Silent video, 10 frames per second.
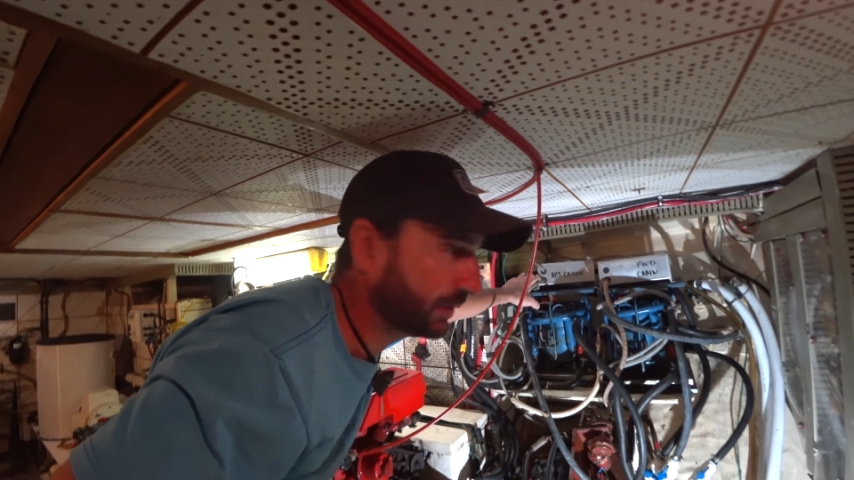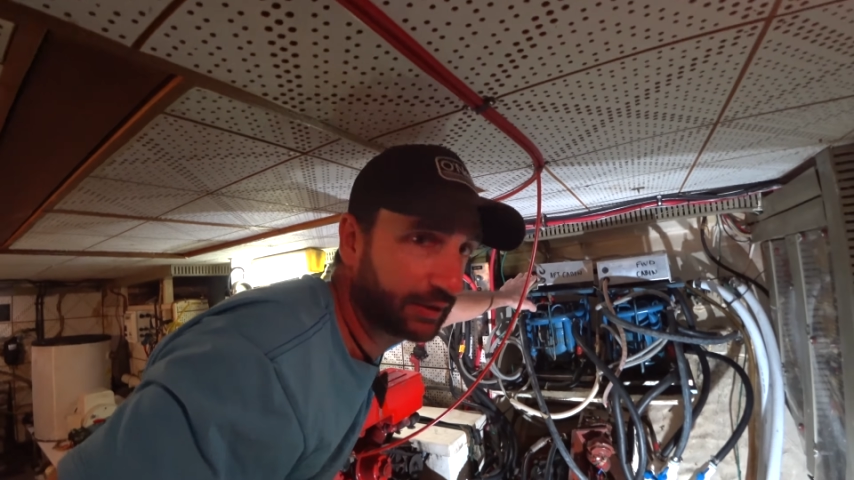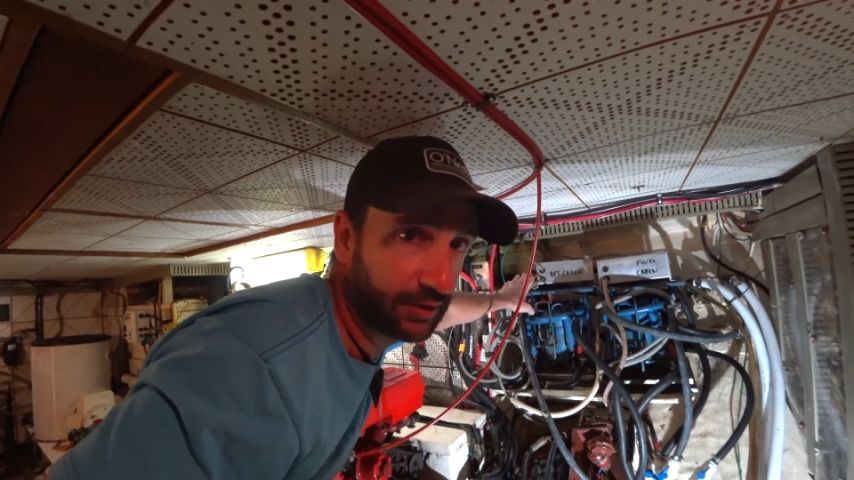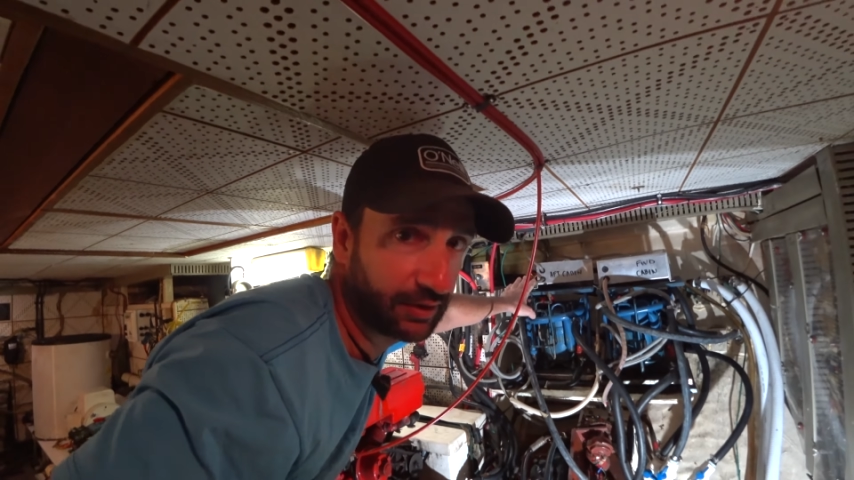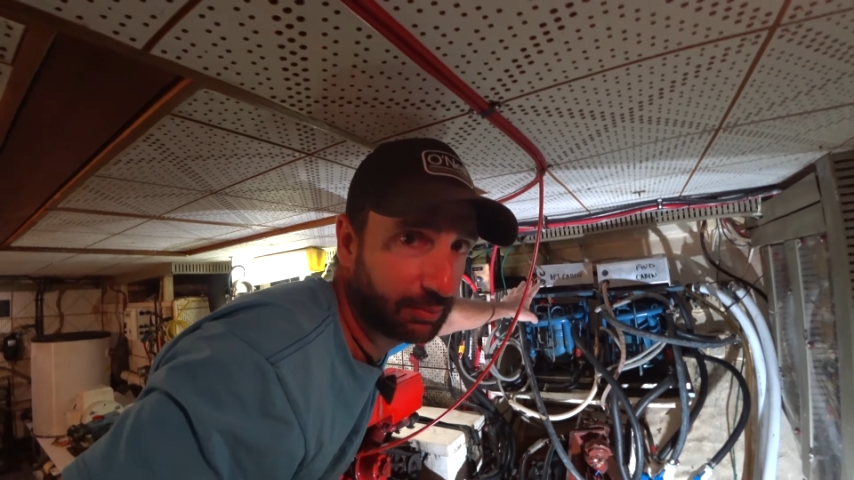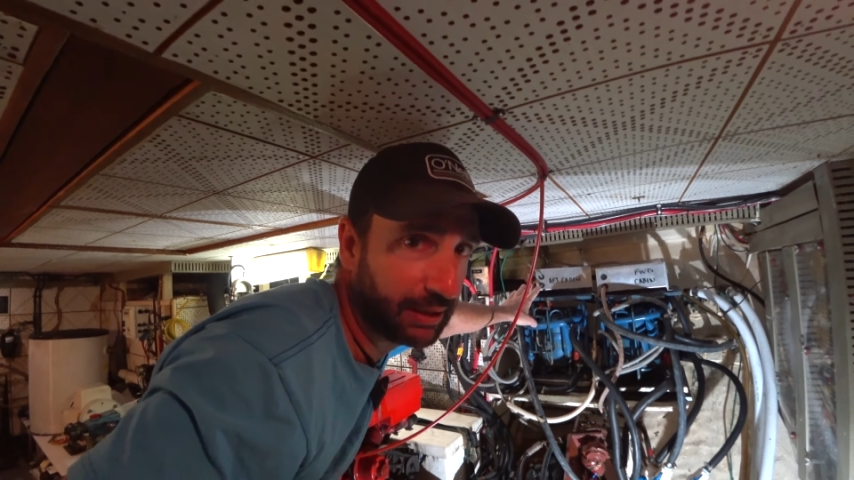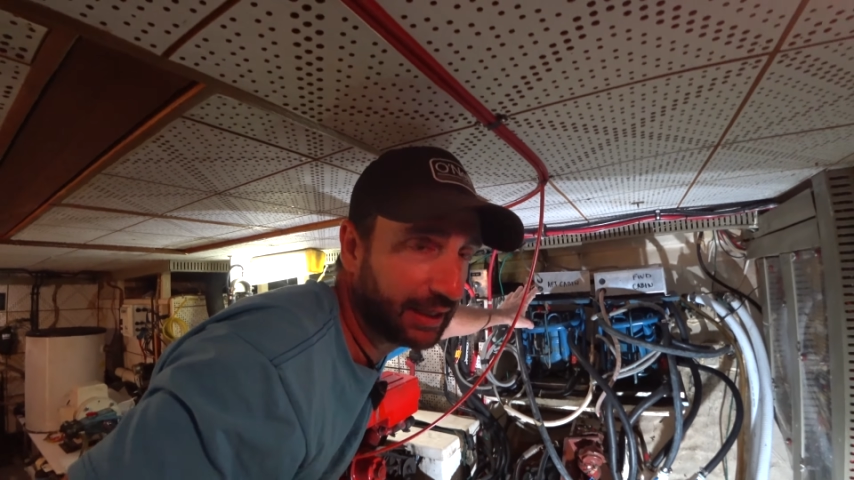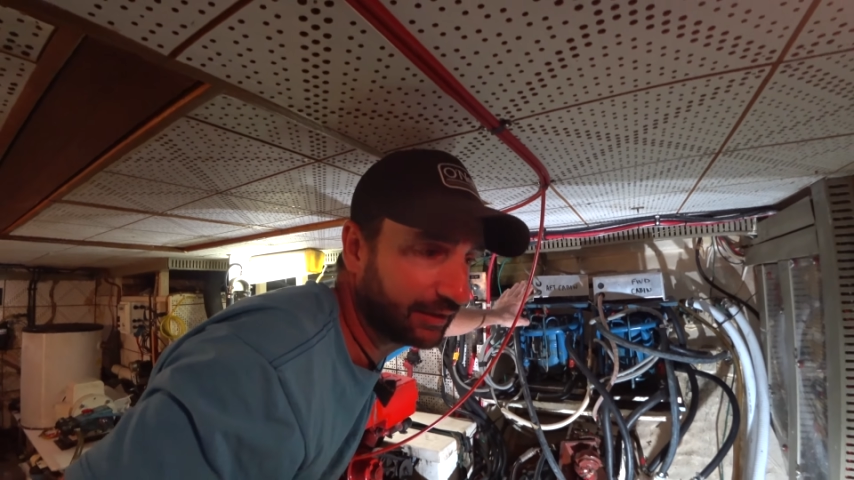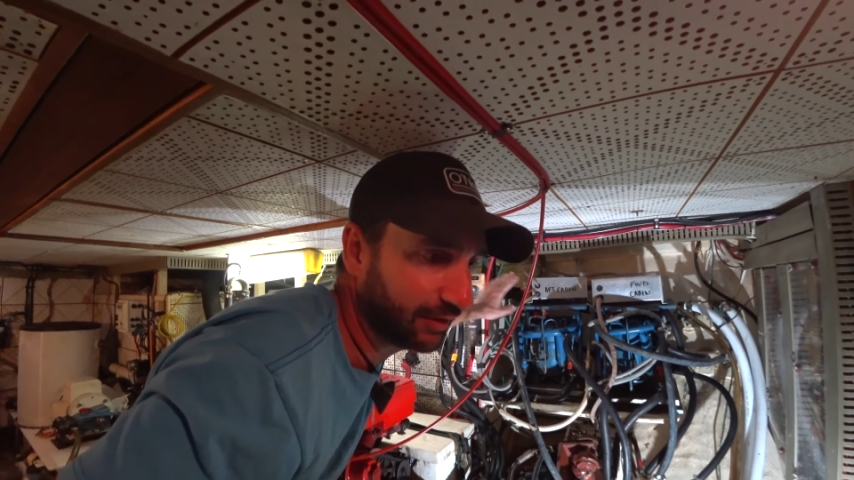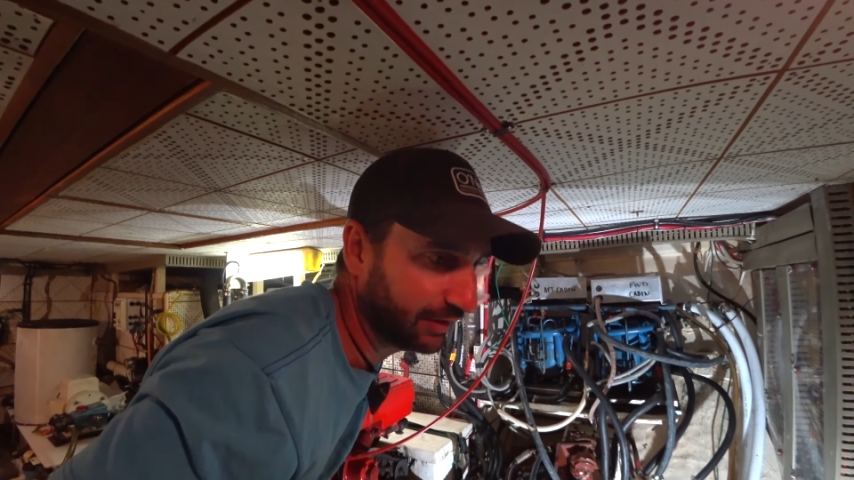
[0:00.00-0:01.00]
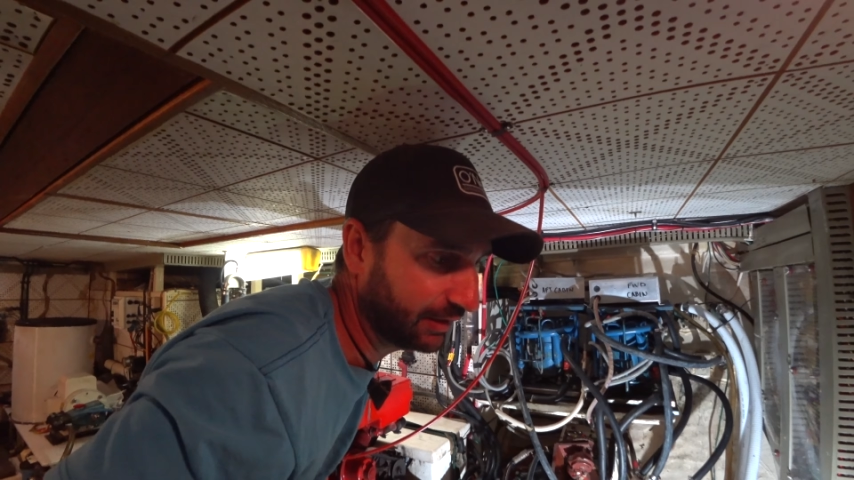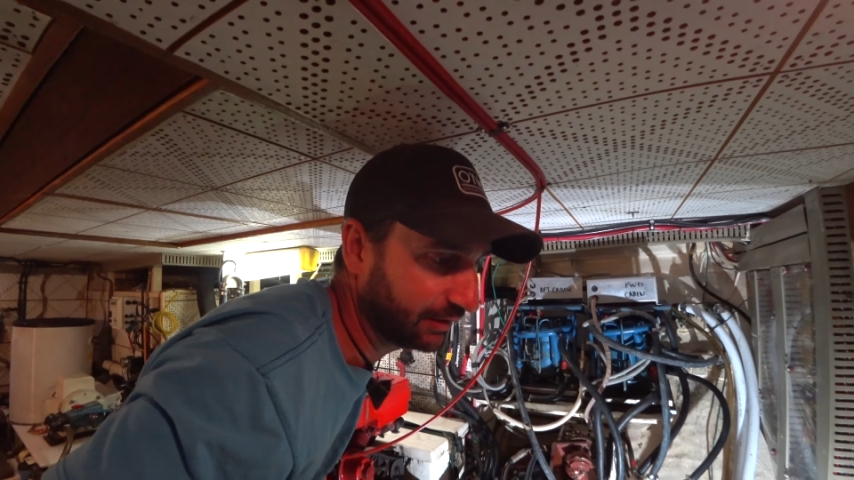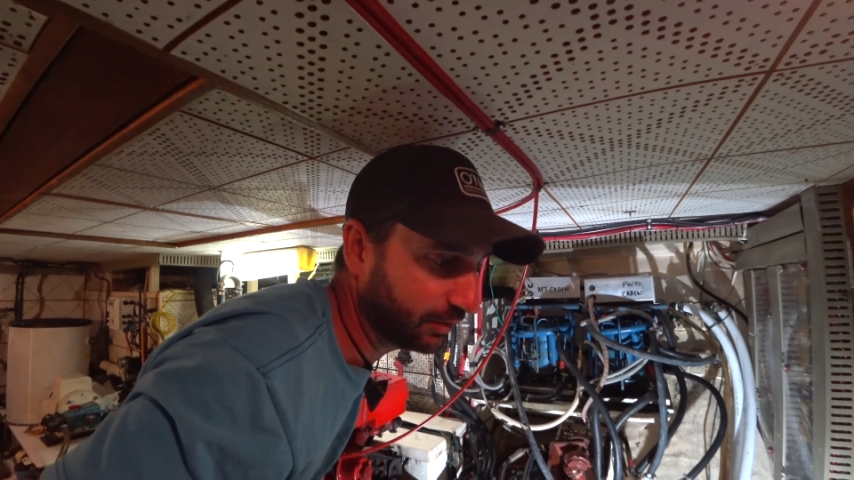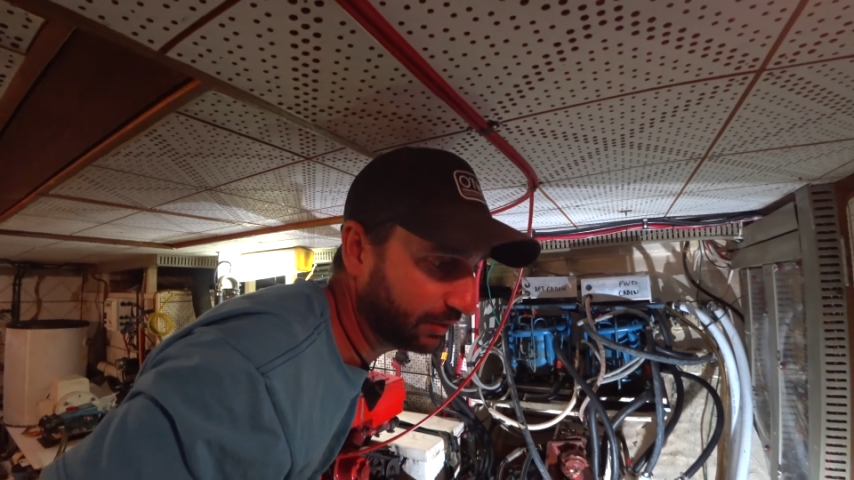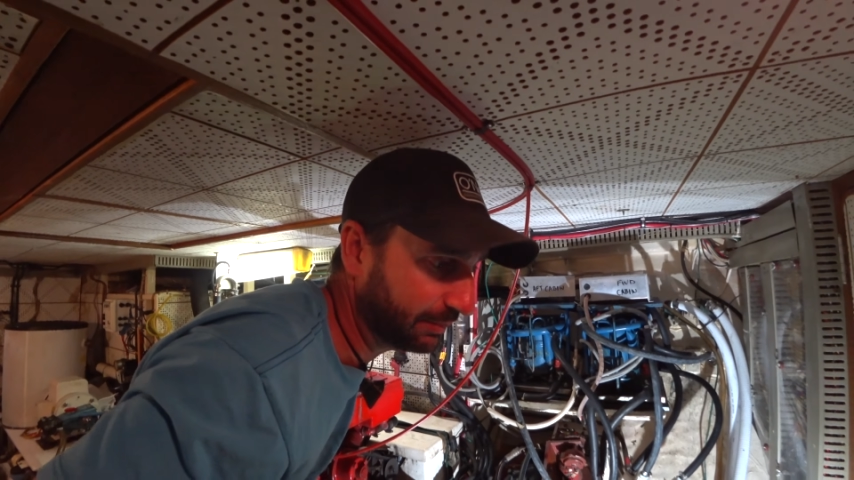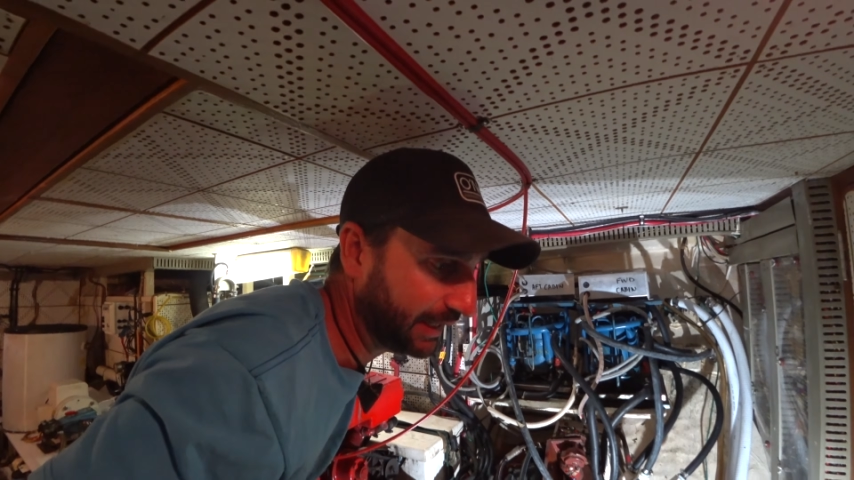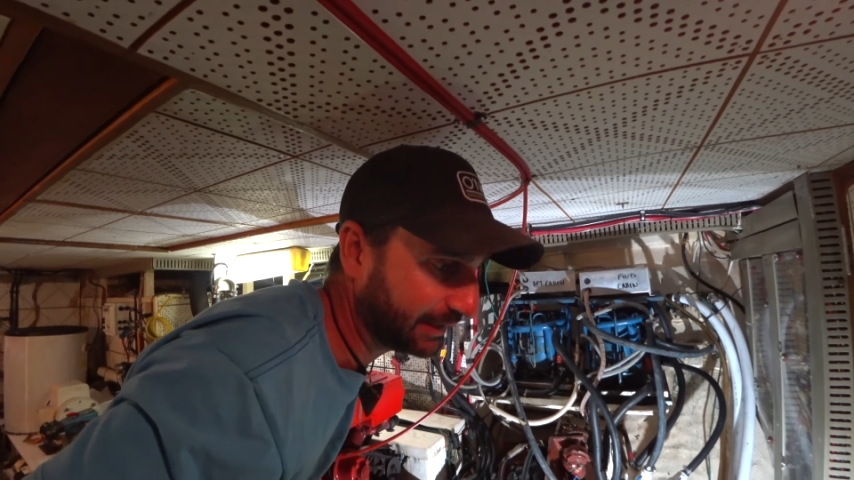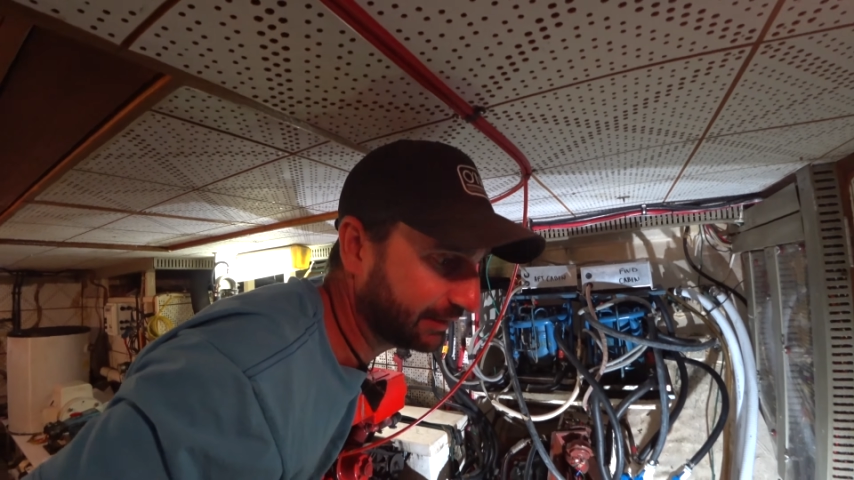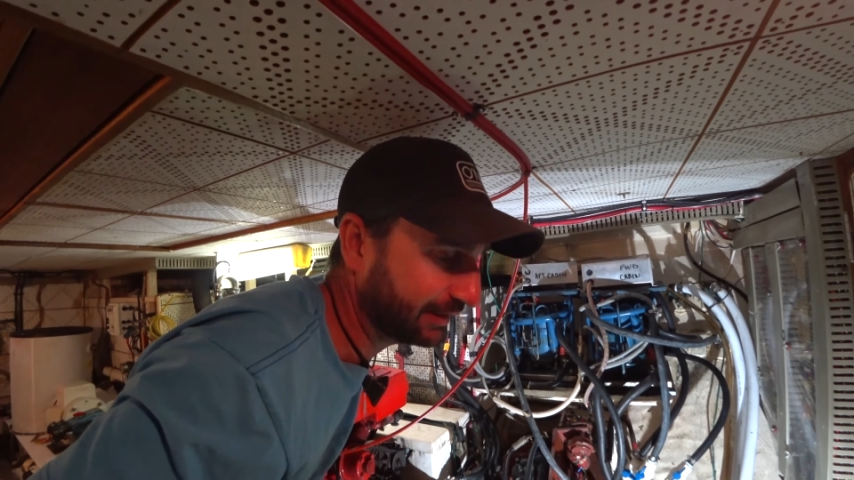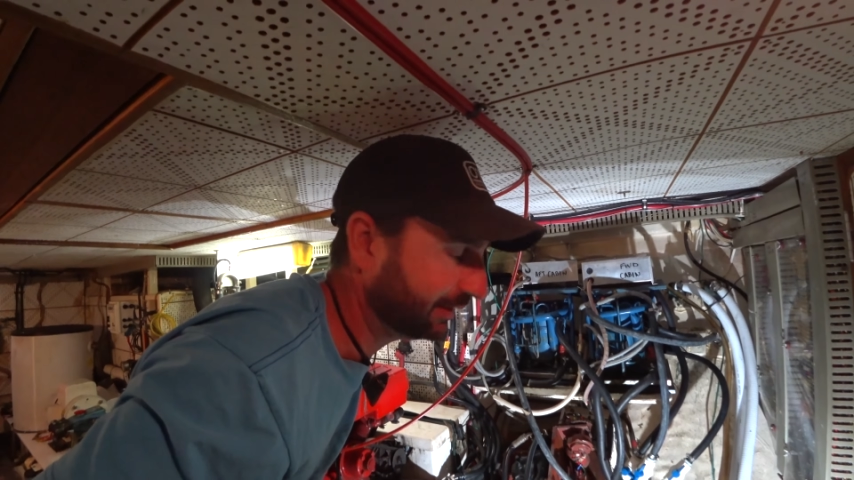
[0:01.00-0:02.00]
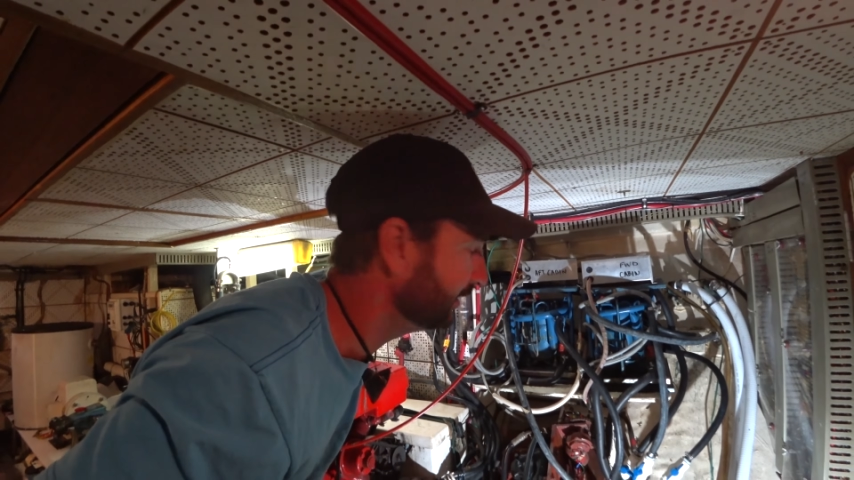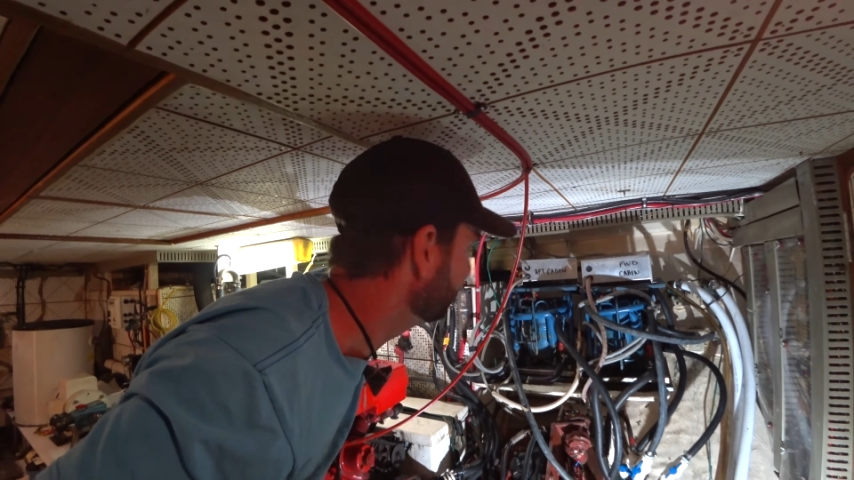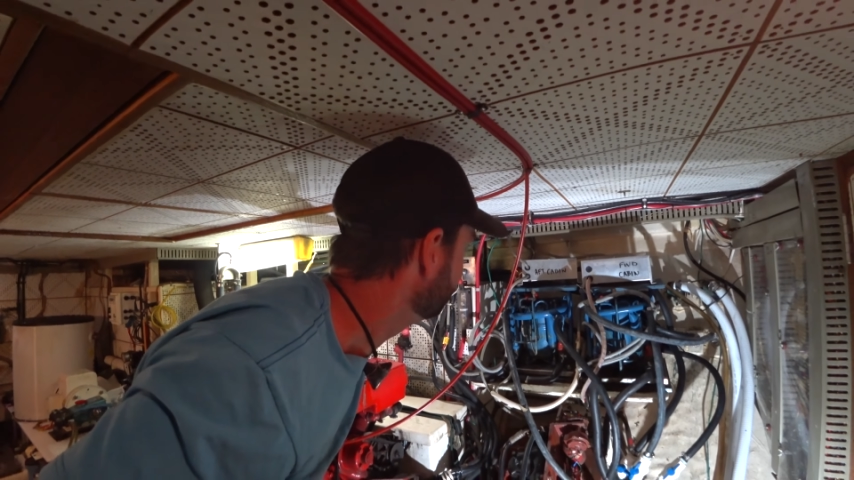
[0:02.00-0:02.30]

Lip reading: going to this box and then going back there.